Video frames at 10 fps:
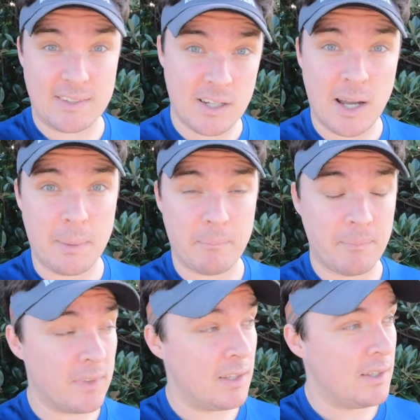at the time.
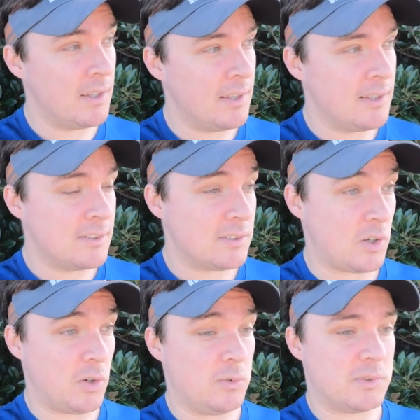
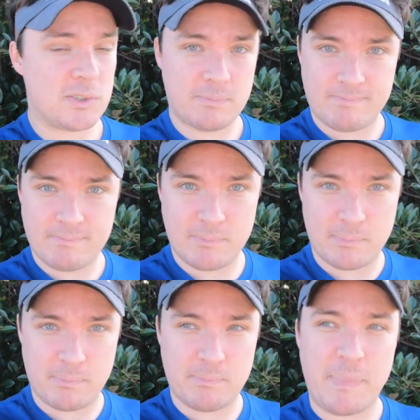So just
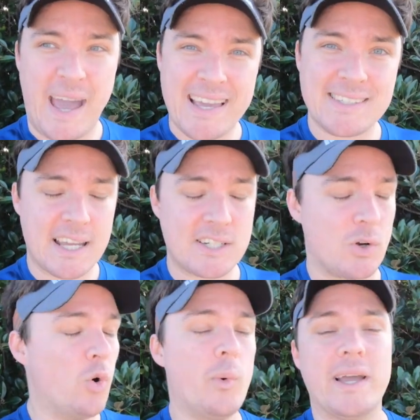pay
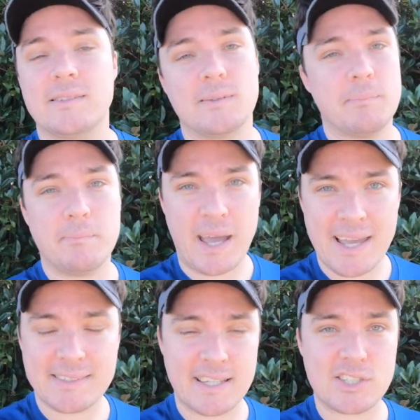attention, always
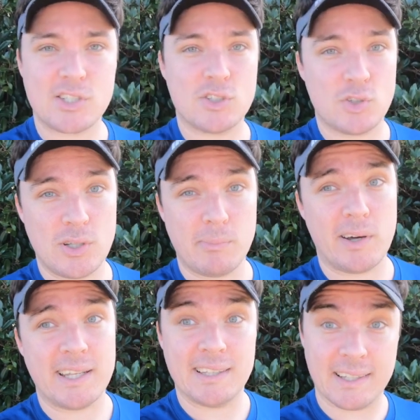pay attention to your
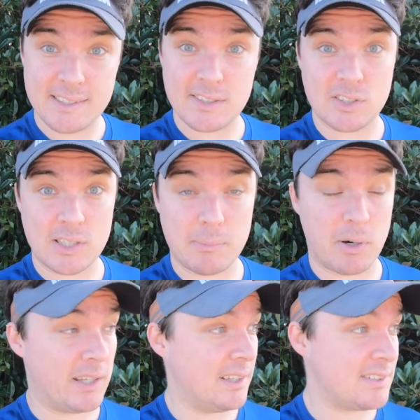body, listen to your
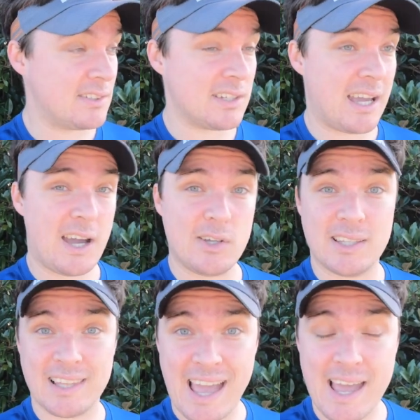body, listen to how
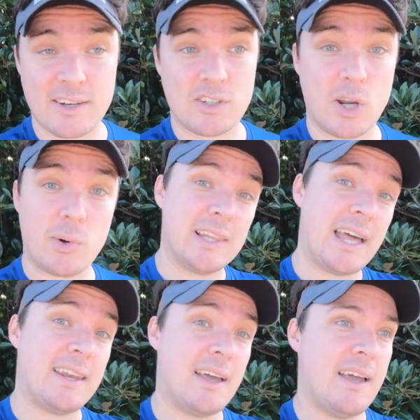you land. You don't want to
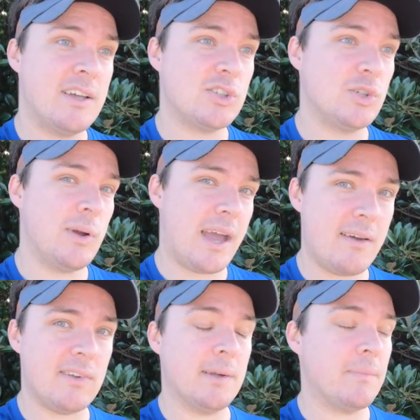land too
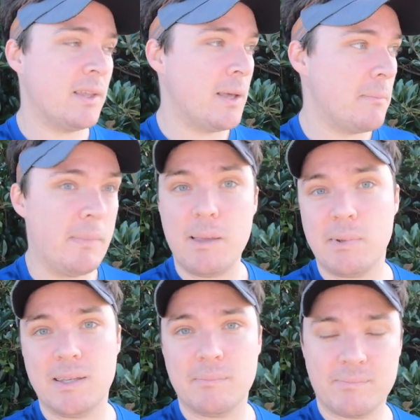heavy.
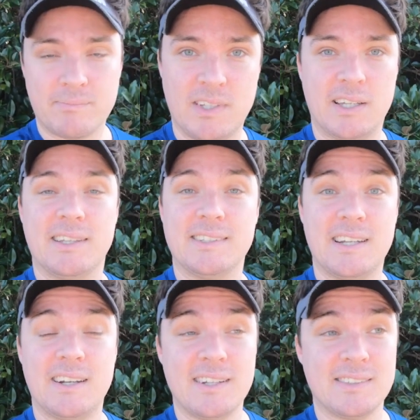Maybe the Achilles
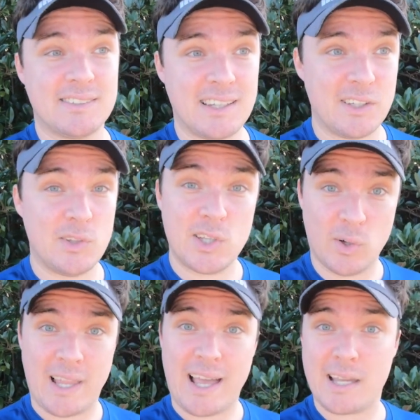tendonitis is telling you that
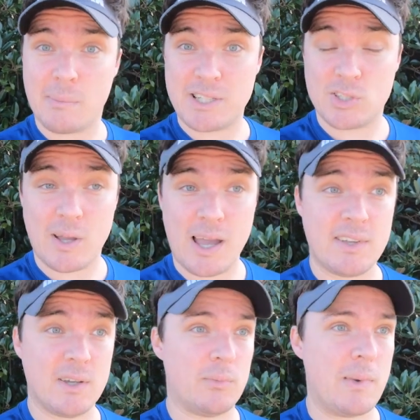you're landing a bit too
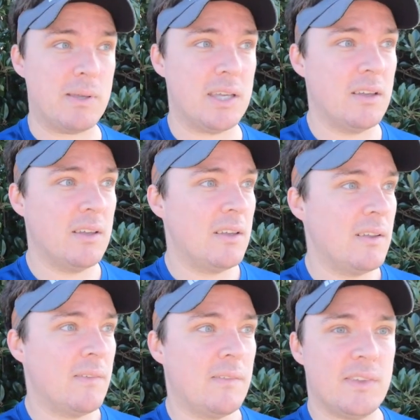heavy, or maybe
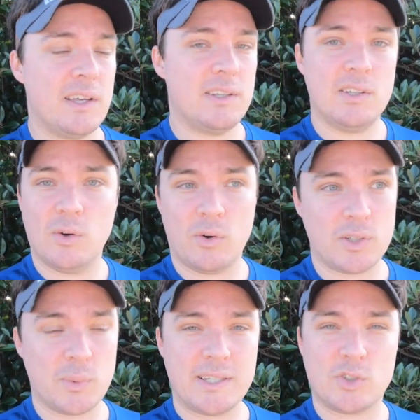that
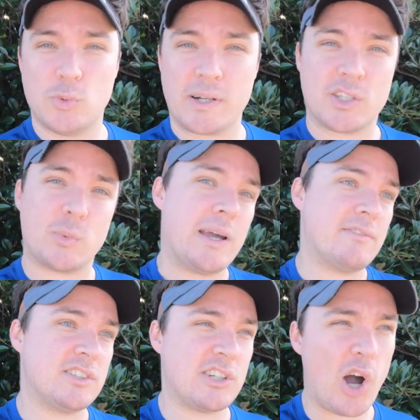you're doing too much in the way
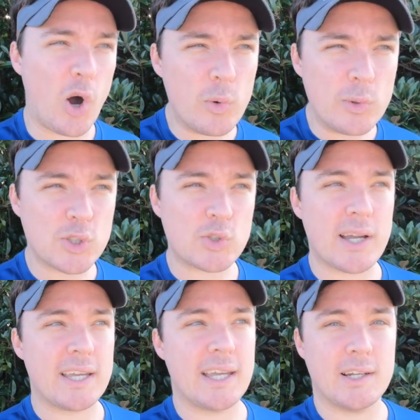of toe
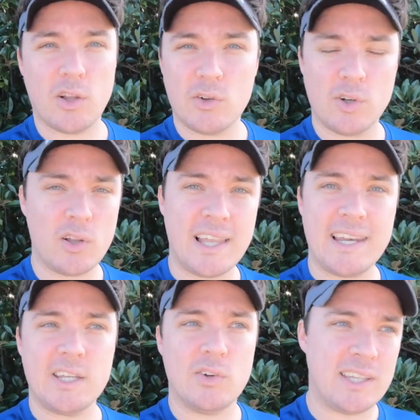striking and not
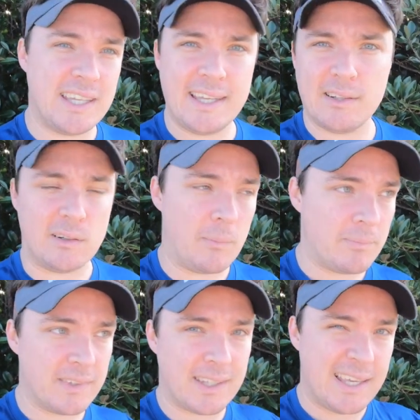letting your heel
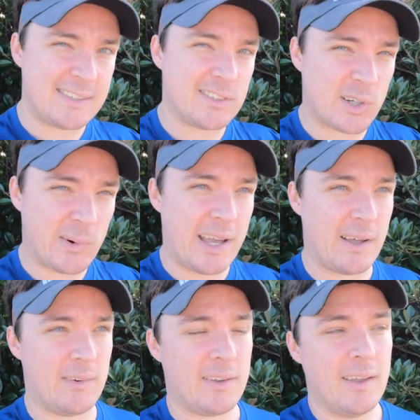kiss the
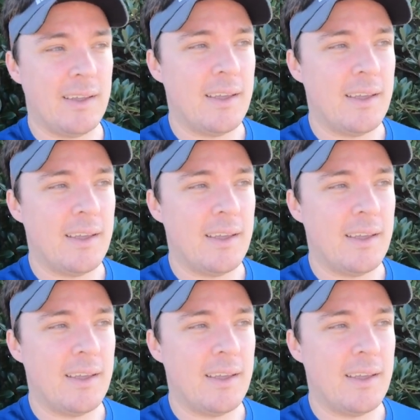ground.